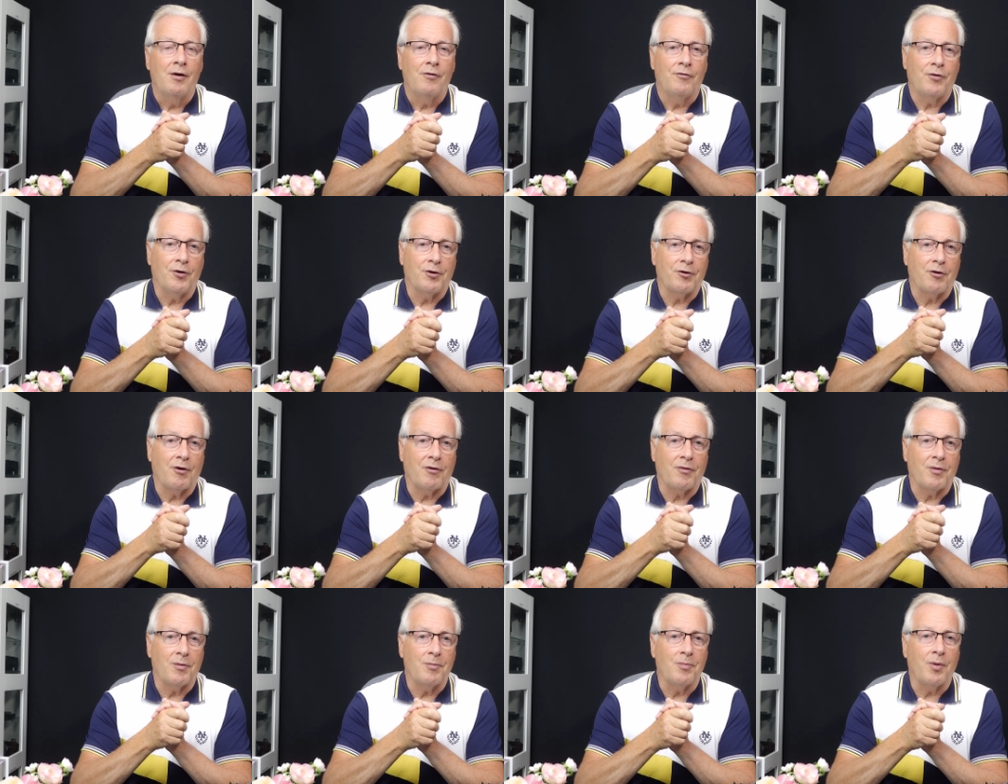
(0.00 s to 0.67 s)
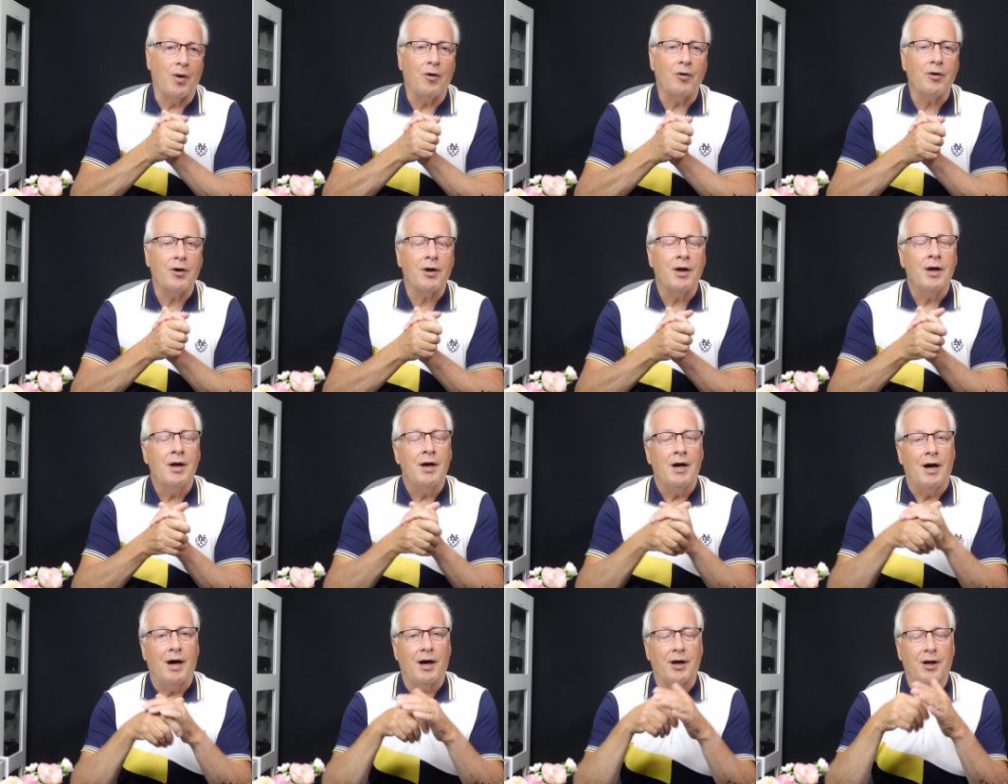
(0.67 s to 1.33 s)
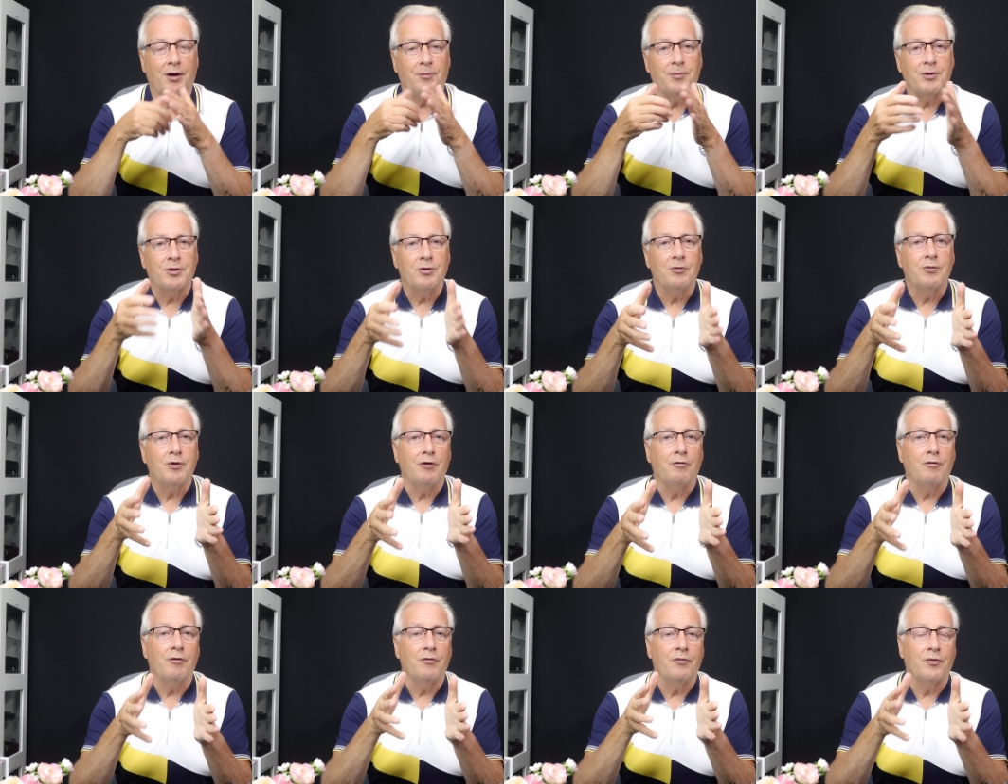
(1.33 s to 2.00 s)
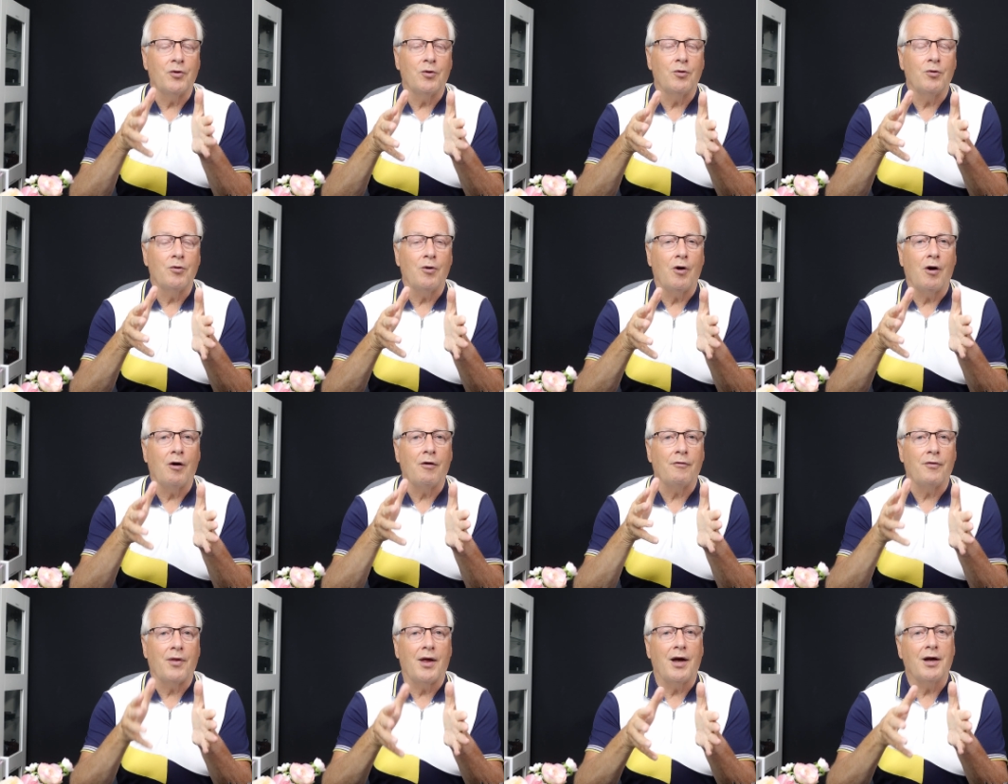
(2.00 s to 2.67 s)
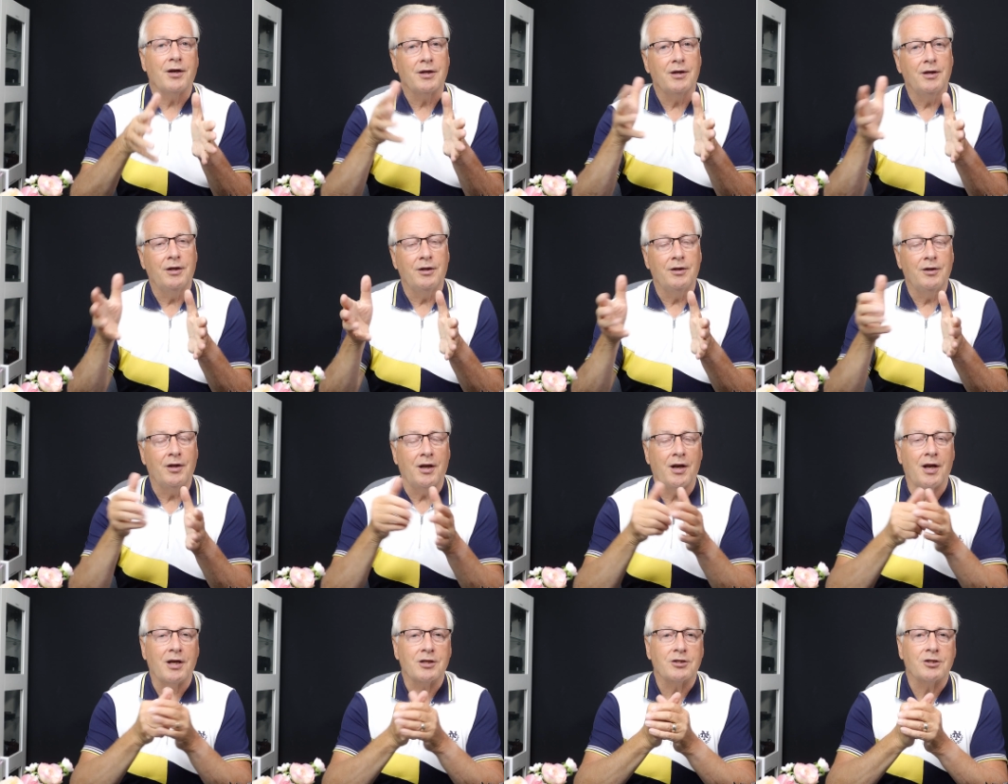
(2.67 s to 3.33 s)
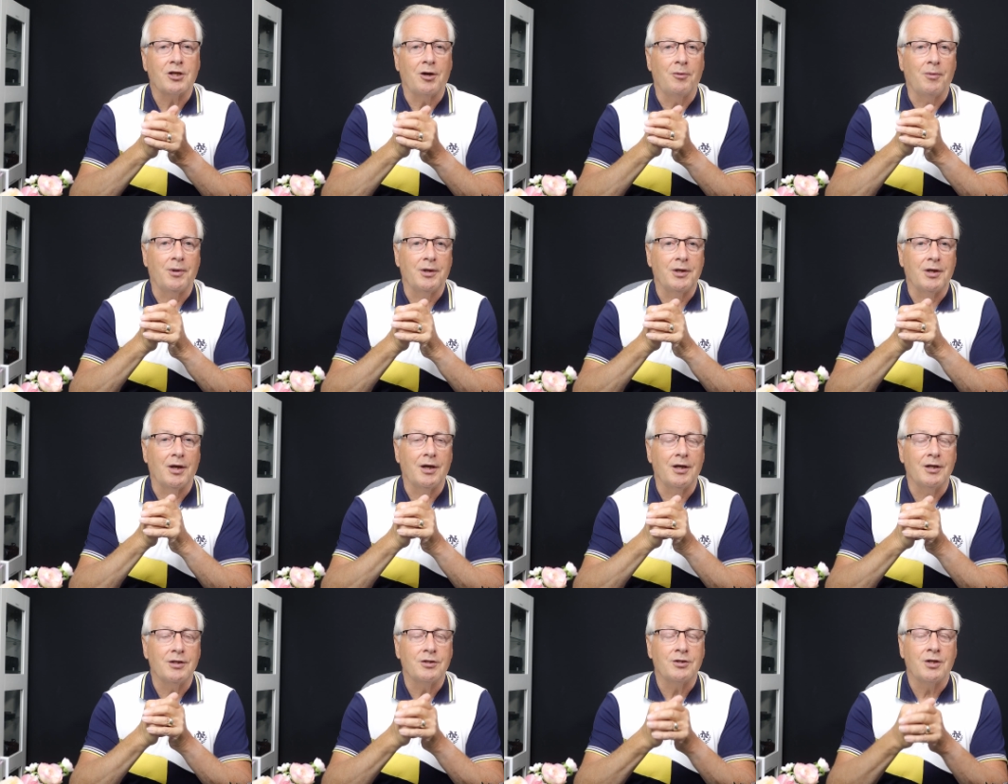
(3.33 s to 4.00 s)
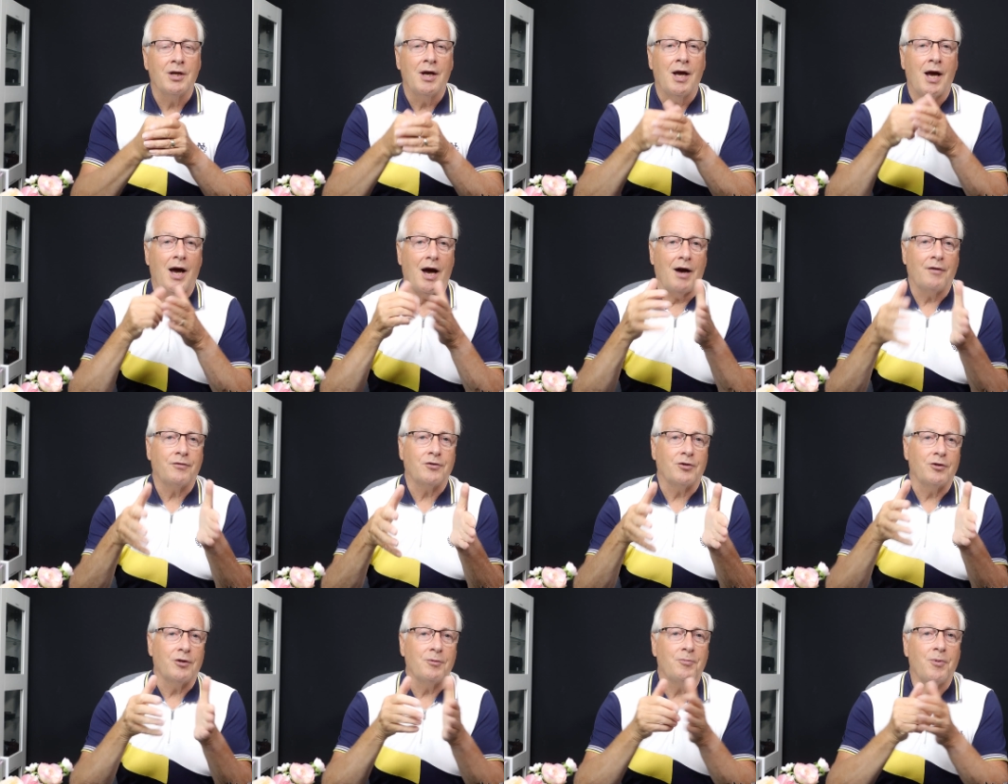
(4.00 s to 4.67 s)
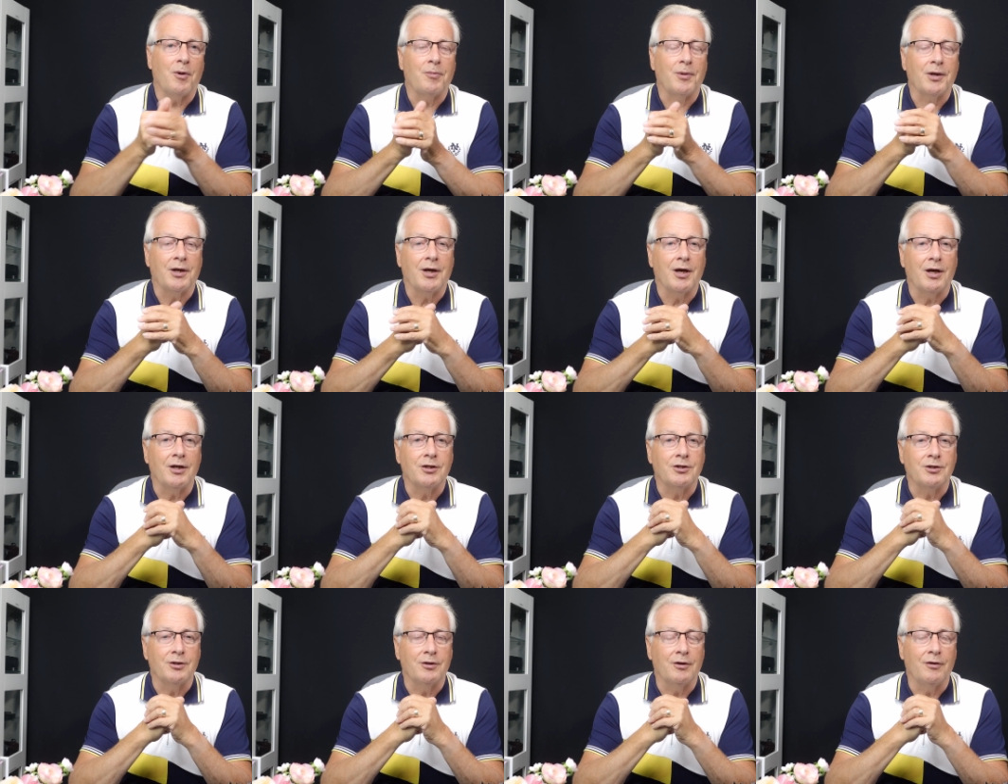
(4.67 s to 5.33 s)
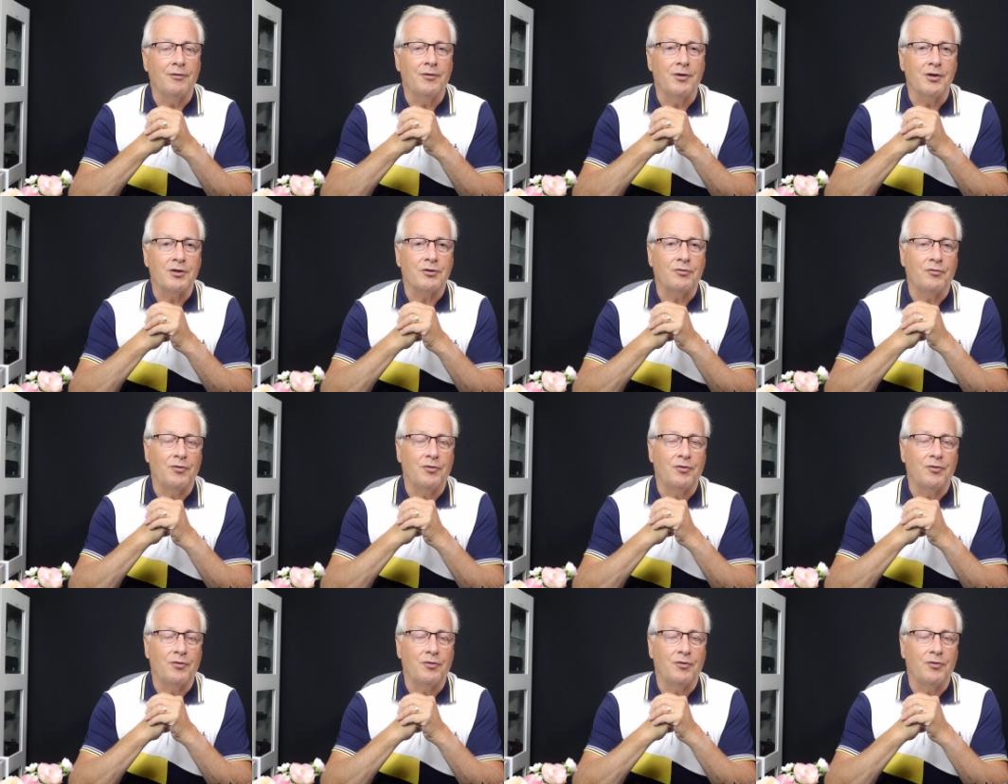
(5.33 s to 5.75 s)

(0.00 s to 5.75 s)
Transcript: photographic blog and I'll be doing a review of that in the next coming days after the publication of this